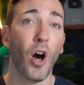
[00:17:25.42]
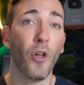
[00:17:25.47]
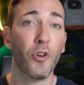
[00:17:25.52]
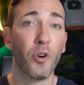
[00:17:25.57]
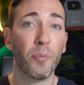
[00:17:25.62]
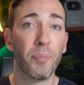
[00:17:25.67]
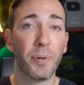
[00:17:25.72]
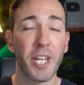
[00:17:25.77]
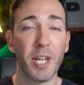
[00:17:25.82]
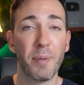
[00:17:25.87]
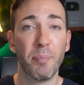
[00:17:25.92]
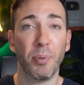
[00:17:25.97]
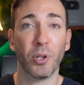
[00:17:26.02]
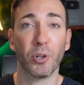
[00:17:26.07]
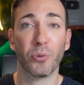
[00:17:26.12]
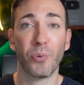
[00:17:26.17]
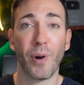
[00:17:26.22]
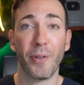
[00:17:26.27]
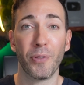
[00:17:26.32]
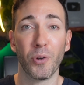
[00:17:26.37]
other
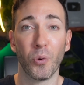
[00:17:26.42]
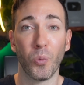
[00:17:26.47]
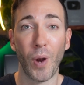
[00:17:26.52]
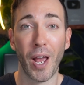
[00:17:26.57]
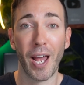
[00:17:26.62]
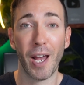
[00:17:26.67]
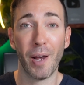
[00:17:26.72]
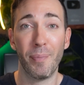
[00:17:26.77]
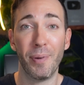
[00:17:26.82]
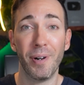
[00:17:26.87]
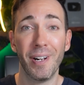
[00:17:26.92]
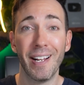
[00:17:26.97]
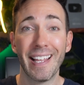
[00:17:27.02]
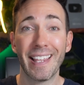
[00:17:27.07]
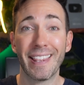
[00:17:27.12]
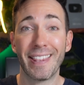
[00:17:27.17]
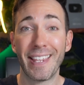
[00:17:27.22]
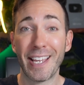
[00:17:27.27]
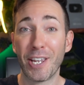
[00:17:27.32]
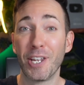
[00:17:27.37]
people around the web
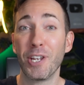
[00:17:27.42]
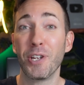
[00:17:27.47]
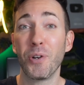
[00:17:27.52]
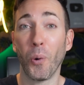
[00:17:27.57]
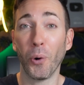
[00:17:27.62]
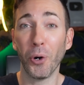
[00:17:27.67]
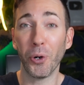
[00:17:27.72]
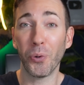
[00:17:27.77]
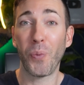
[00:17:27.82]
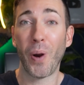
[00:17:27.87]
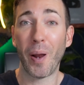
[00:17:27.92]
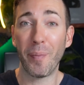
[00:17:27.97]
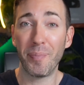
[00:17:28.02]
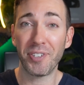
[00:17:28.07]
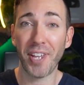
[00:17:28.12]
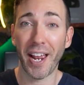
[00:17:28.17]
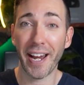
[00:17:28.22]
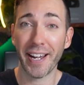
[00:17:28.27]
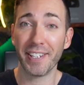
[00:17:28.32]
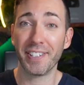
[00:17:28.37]
think your
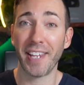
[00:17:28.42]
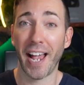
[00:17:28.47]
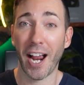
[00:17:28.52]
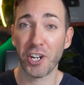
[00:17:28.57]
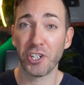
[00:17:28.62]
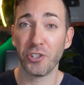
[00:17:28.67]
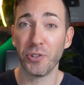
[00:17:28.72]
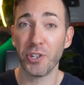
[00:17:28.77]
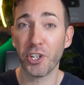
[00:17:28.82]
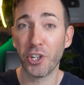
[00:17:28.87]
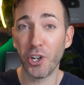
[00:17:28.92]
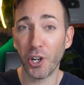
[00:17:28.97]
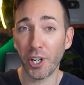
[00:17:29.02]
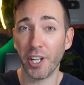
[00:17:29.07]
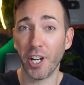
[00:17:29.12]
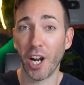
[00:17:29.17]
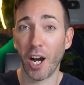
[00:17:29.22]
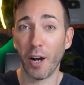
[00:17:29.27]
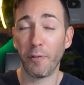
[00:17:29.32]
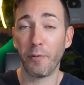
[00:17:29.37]
website is actually good
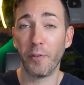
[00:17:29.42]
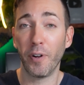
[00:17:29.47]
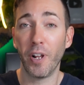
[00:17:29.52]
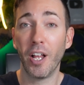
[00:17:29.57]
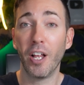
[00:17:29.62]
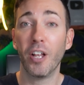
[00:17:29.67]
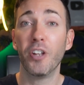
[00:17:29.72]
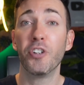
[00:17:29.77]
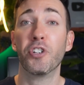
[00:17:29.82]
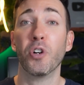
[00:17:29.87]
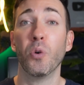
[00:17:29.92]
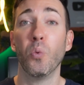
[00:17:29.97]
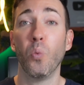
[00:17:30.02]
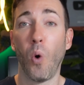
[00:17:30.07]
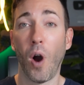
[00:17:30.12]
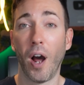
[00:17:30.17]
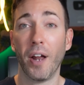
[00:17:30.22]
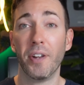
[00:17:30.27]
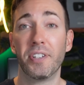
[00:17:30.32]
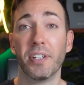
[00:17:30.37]
enough to
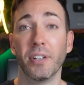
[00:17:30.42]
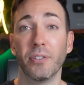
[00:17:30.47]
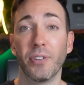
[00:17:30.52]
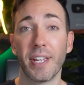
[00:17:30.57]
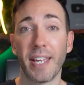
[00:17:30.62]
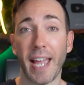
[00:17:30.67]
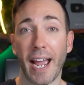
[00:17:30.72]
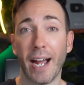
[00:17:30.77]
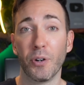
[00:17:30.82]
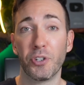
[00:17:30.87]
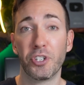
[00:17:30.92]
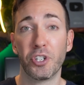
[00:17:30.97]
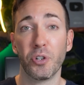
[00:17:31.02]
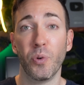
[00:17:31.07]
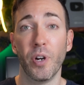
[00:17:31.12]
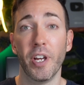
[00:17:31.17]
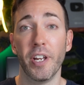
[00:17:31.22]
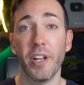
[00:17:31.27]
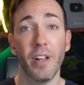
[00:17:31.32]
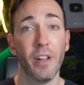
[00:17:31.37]
want to link out
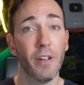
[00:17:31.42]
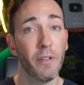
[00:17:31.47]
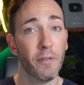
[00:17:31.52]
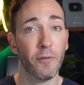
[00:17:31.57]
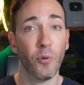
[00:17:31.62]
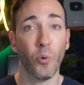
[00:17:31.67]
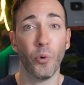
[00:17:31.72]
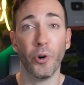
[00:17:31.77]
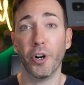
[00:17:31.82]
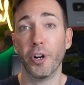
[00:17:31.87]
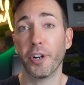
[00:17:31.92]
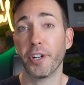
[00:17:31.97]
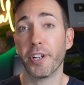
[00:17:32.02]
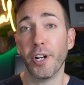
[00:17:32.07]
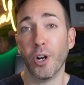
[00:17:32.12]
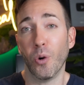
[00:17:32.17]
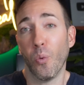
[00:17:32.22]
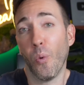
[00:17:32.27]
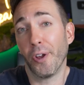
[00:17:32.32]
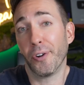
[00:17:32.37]
to it for, you
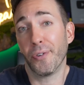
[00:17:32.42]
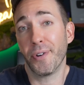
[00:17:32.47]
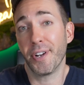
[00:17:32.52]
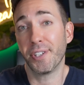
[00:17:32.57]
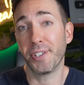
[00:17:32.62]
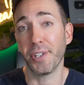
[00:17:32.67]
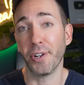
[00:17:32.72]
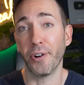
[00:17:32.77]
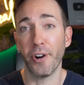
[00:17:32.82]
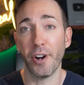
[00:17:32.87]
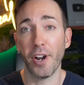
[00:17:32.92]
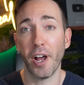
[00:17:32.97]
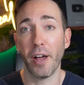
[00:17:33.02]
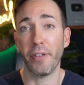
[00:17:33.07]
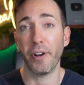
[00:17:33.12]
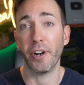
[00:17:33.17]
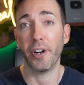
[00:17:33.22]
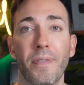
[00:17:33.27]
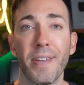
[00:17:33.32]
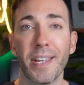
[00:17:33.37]
know, one reason or
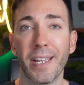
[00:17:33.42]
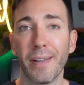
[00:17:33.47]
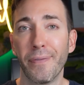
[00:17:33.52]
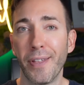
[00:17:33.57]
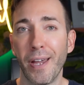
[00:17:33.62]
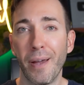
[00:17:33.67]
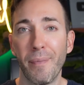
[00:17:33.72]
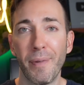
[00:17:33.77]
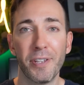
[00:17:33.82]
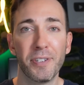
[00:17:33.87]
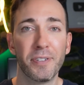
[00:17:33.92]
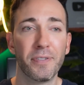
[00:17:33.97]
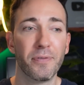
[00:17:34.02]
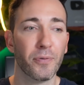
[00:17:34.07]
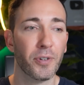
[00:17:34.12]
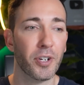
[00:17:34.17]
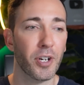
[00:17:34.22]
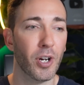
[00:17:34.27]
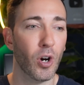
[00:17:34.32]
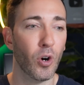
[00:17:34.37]
another. Think of them
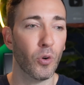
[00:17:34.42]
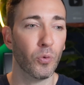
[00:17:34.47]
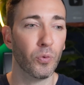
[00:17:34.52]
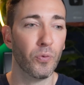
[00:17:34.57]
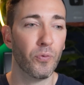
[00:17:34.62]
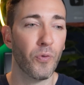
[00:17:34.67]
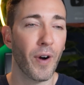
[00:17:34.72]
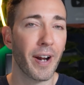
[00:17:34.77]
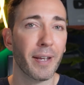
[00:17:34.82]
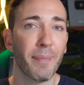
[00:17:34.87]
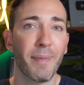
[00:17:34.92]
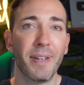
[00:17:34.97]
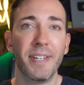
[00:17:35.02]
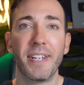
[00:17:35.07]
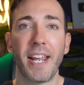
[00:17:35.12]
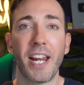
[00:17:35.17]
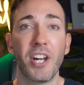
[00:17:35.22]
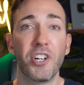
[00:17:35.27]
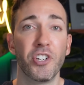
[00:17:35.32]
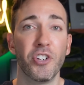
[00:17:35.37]
as, you know,
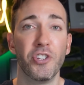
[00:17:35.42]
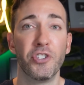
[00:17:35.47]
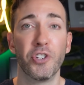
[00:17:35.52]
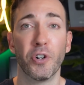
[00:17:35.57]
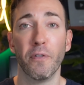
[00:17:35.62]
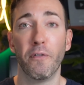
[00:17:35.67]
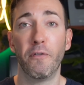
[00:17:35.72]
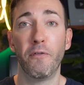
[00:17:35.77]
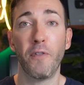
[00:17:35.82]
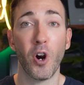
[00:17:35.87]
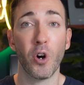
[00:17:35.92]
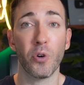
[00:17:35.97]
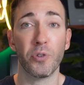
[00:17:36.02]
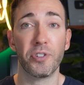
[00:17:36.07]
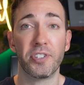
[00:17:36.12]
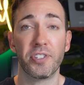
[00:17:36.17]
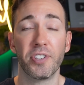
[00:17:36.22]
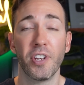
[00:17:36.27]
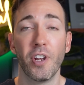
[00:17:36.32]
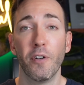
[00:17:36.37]
recommendations or
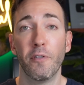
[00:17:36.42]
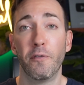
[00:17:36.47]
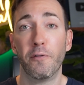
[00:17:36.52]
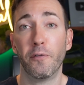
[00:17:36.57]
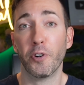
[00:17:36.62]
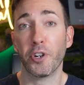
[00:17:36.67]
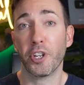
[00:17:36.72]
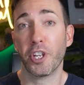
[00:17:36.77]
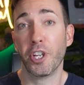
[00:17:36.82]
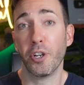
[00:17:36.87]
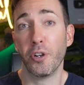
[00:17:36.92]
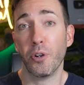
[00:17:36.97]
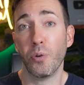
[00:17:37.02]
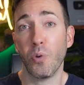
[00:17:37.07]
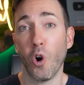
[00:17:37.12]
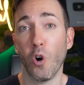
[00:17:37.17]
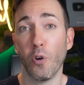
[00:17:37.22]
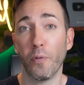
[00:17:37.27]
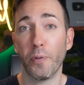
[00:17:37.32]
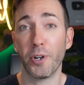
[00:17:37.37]
votes for
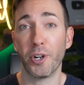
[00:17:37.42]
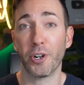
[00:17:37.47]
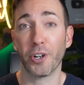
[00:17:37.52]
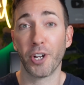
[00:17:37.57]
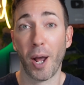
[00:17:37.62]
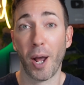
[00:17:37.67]
you over your